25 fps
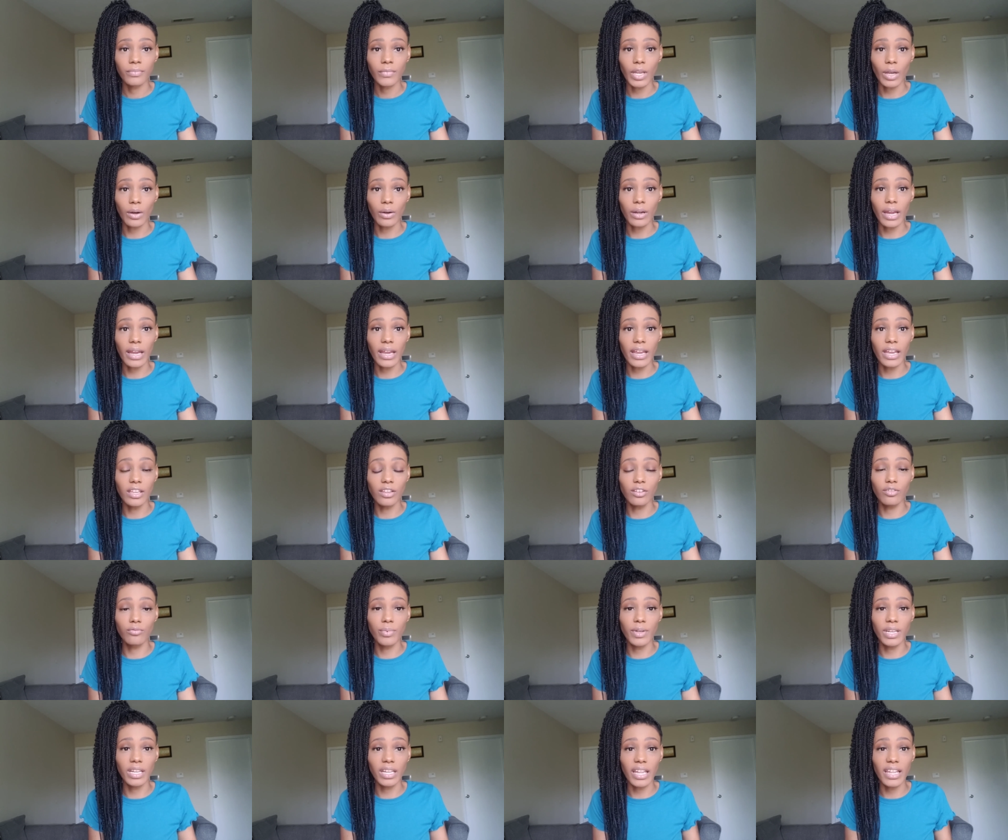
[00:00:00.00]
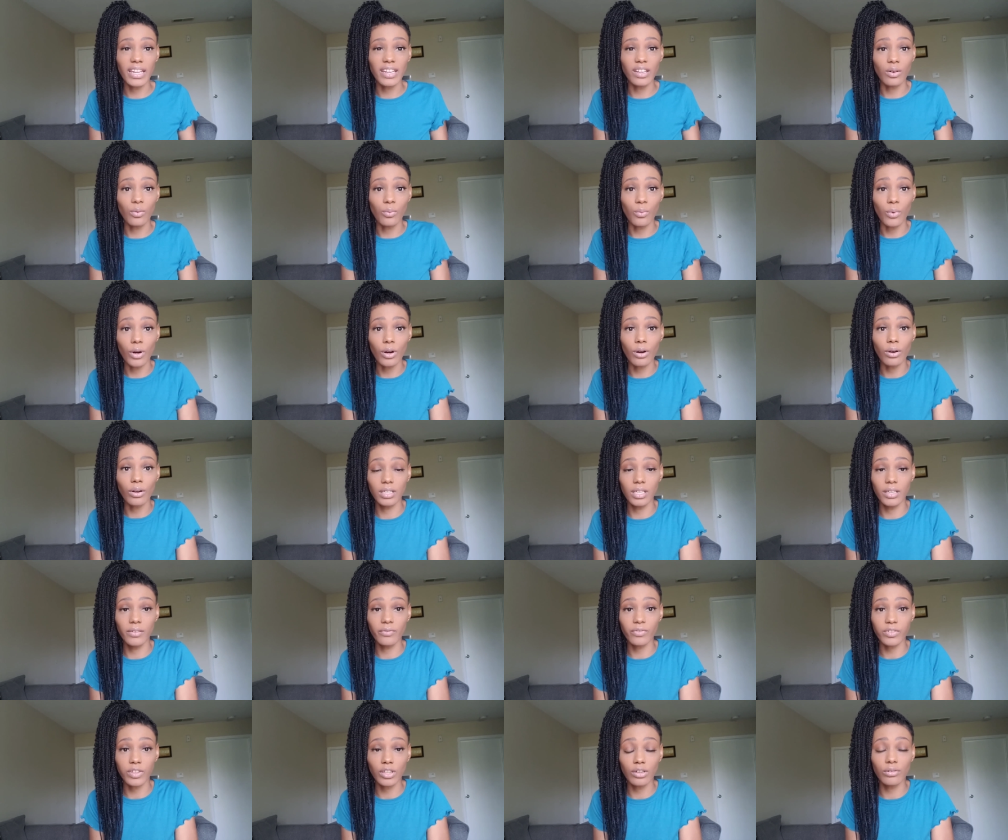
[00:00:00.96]
okay, and you've been letting the world
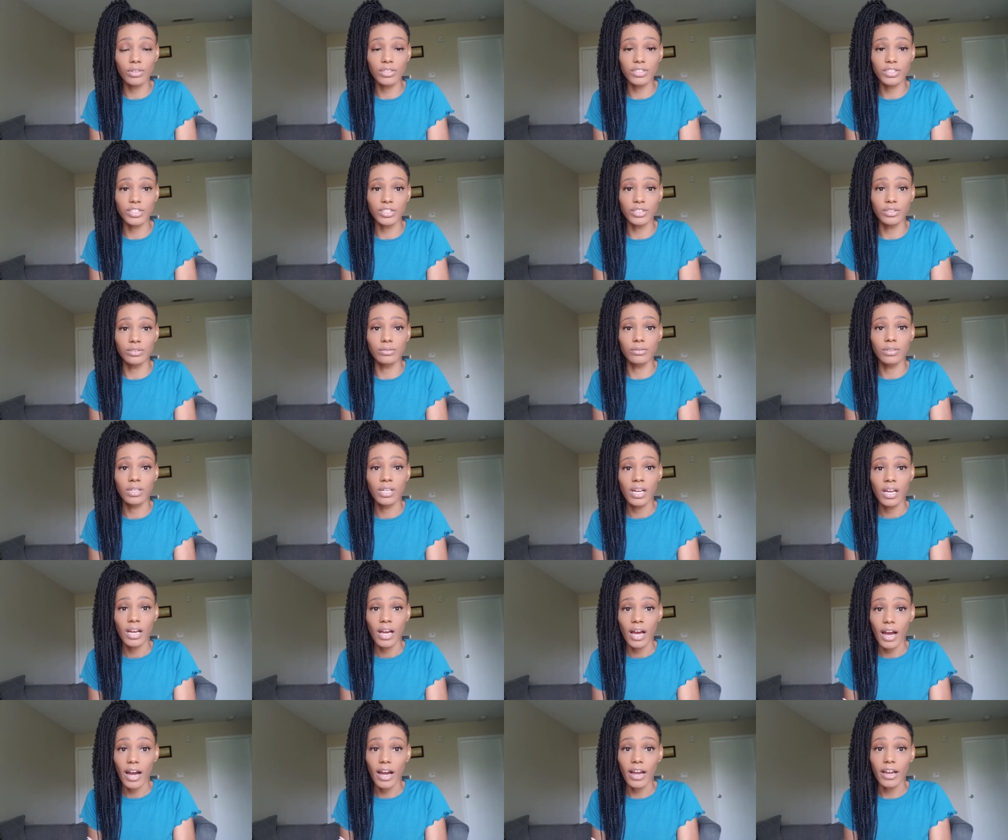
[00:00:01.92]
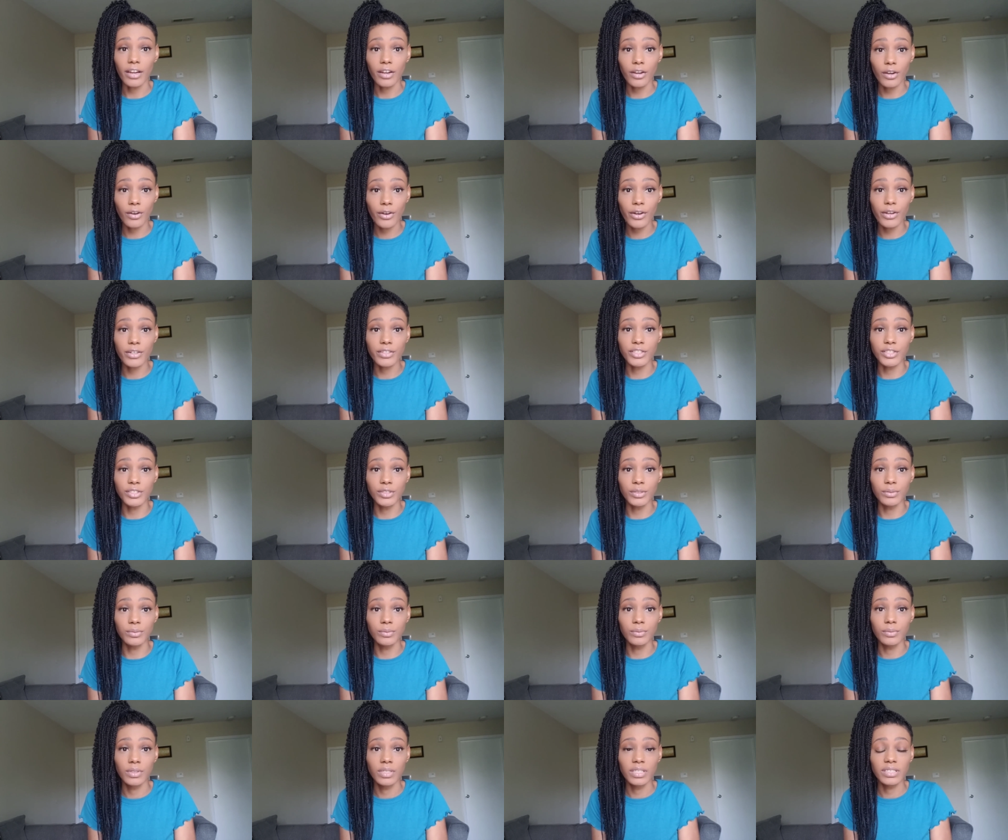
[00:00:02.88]
influence you, I encourage
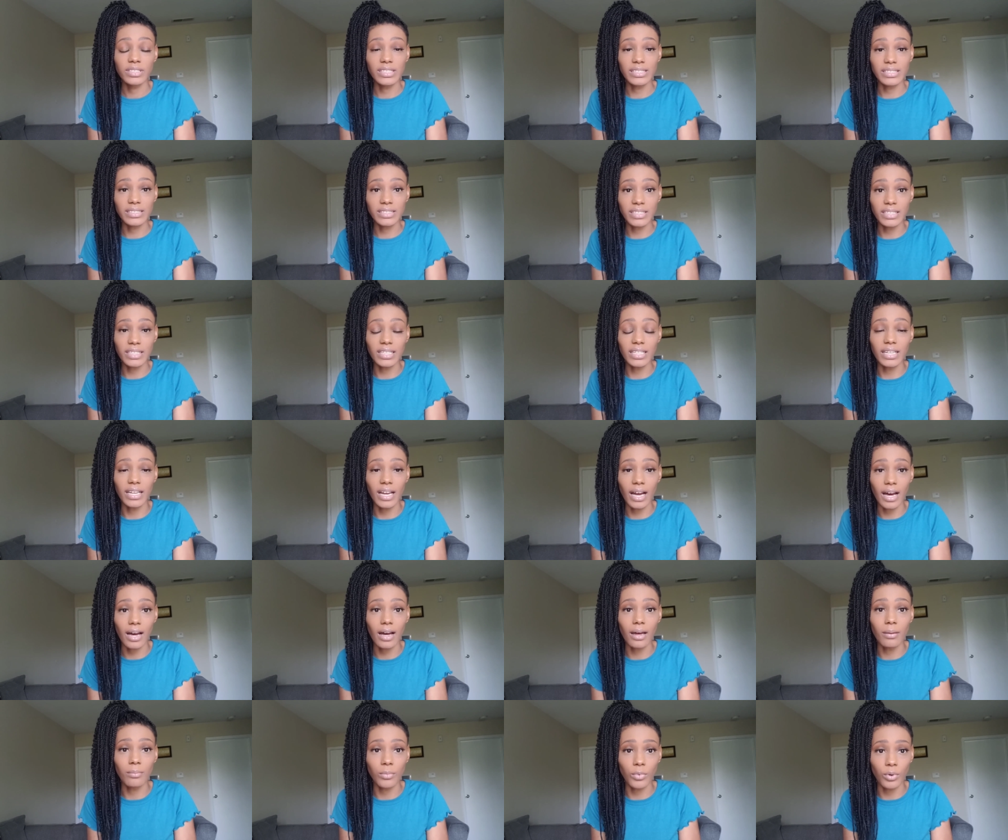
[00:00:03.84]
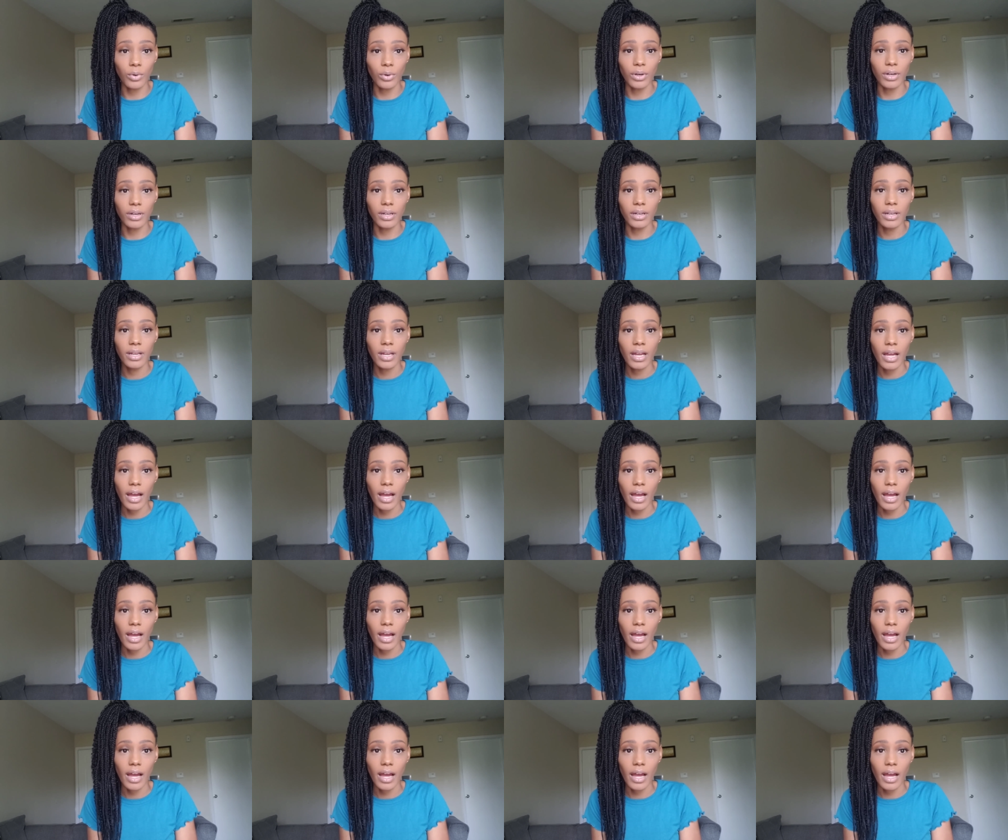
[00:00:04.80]
you to seek God more.